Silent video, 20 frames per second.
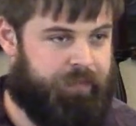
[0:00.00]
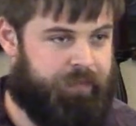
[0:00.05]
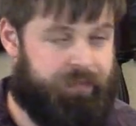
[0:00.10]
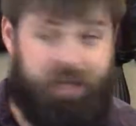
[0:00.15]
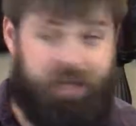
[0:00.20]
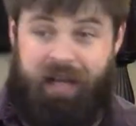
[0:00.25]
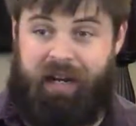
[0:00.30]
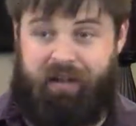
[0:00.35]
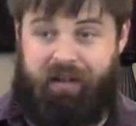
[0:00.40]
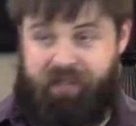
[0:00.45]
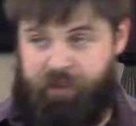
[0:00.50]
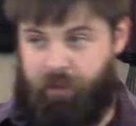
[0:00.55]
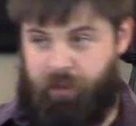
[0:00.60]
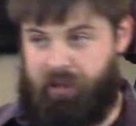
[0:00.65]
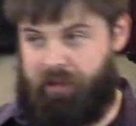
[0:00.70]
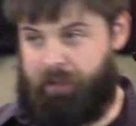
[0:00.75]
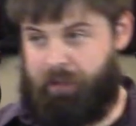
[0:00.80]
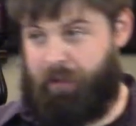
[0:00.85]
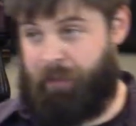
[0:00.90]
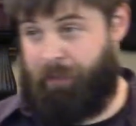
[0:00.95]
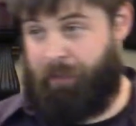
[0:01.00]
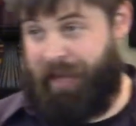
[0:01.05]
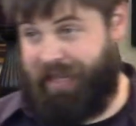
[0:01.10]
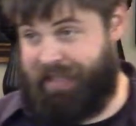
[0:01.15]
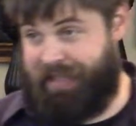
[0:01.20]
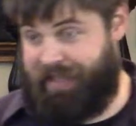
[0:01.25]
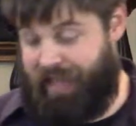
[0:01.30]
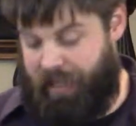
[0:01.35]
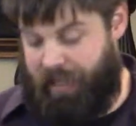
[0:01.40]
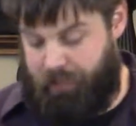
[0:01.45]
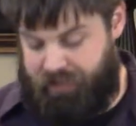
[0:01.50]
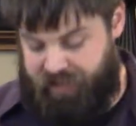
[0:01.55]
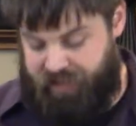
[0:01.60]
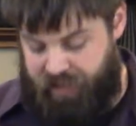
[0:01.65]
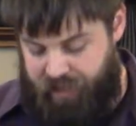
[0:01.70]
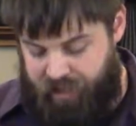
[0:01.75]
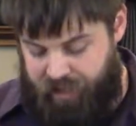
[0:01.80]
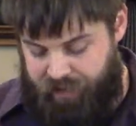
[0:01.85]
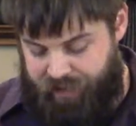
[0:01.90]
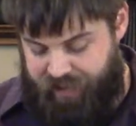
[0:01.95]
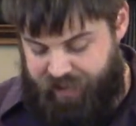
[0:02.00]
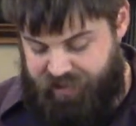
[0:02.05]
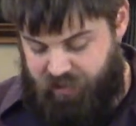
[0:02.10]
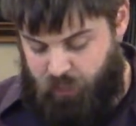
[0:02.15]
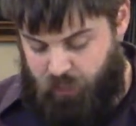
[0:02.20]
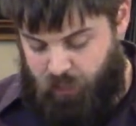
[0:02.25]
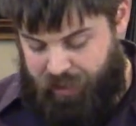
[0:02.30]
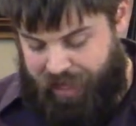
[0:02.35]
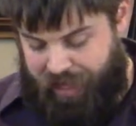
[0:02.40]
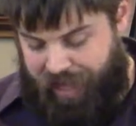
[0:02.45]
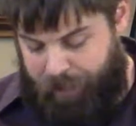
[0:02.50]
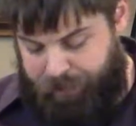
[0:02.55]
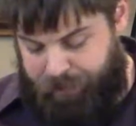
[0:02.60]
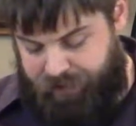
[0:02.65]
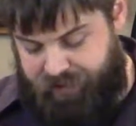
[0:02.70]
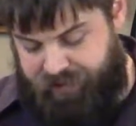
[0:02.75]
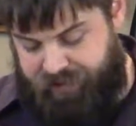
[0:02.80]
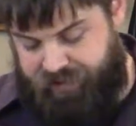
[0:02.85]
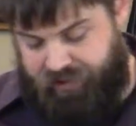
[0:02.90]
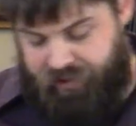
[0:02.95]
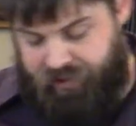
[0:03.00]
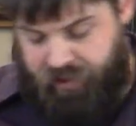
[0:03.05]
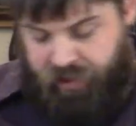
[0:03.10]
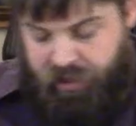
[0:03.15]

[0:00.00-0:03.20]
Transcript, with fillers: Not everyone, but many times that's what happens.